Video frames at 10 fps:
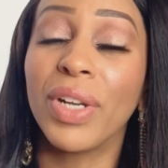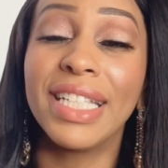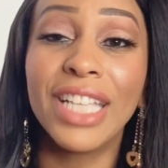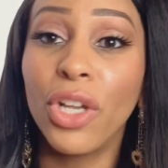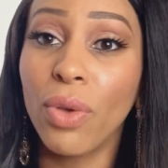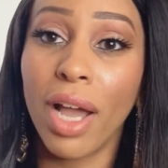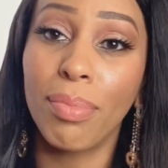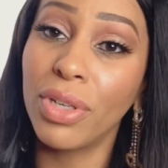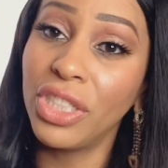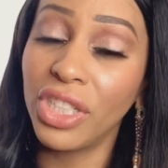I tell you I
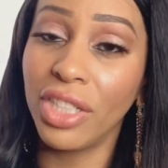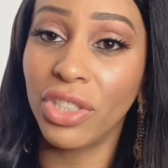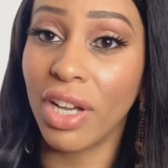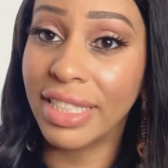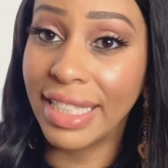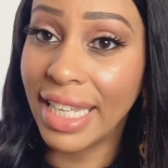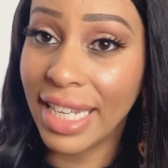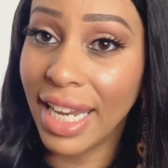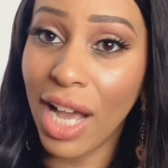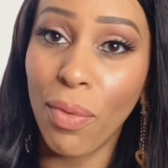appreciate y'all sticking
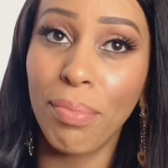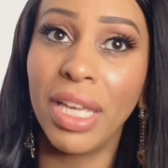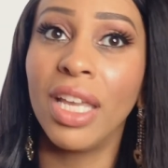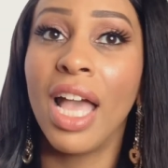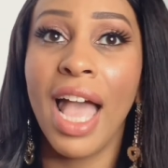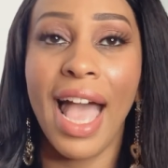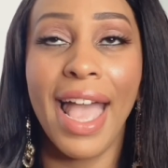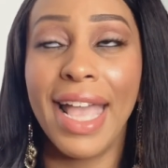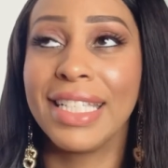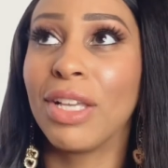it out with me, I
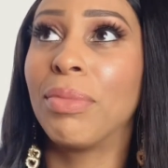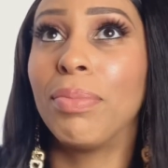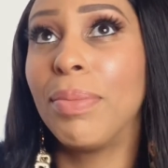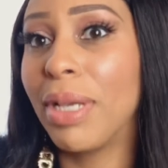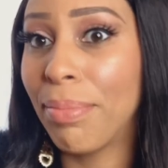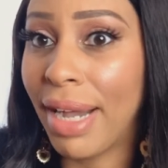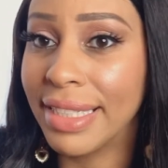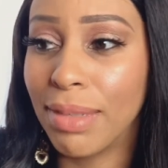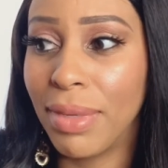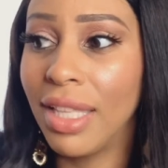had so many people
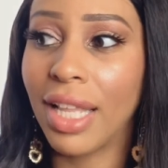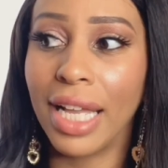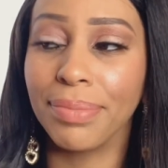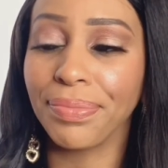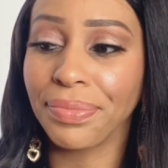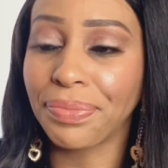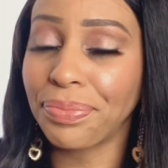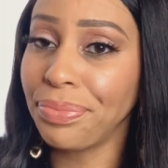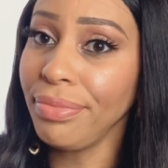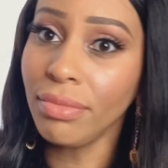inboxing me like,
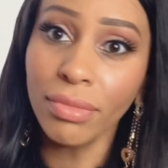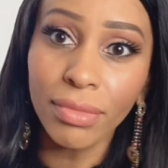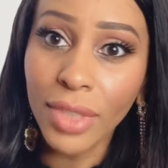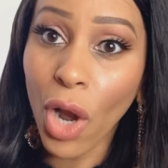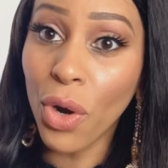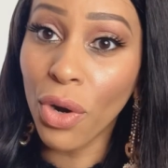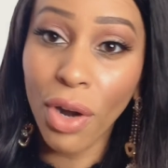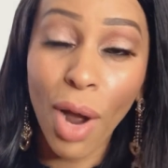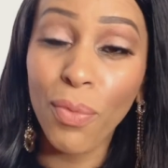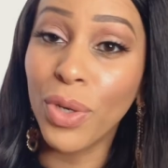girl,
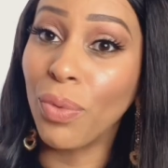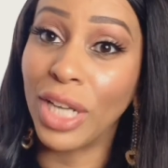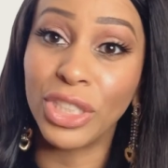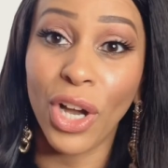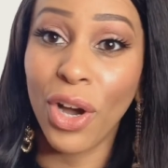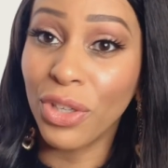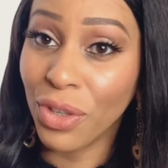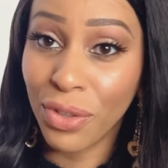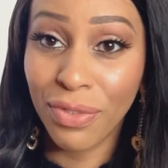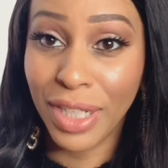I'm rewatching all your
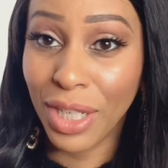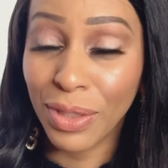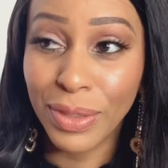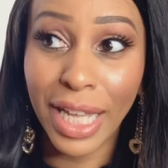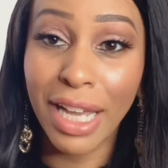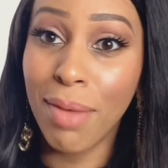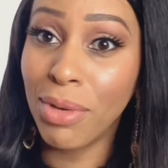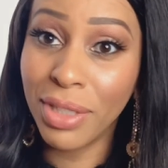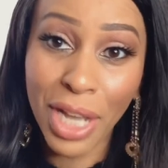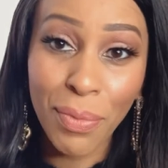old videos. Like, come
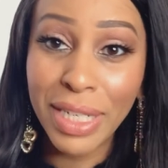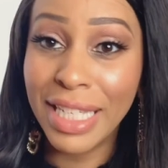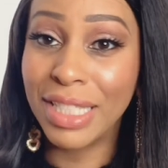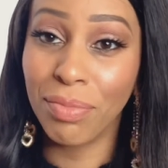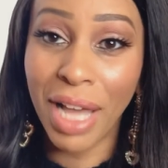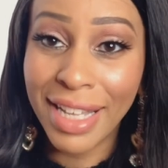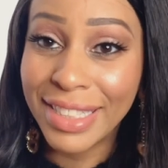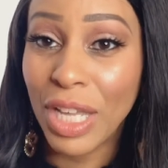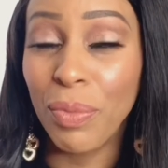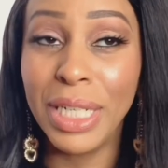on now, we need some
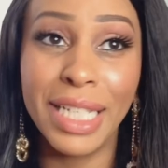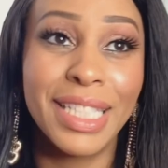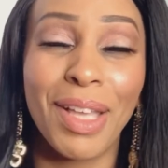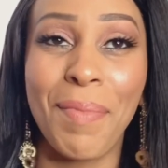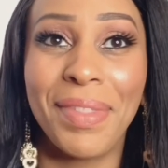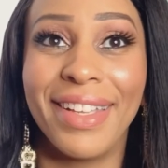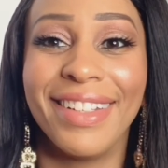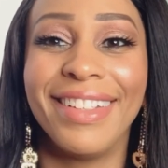content. We need something.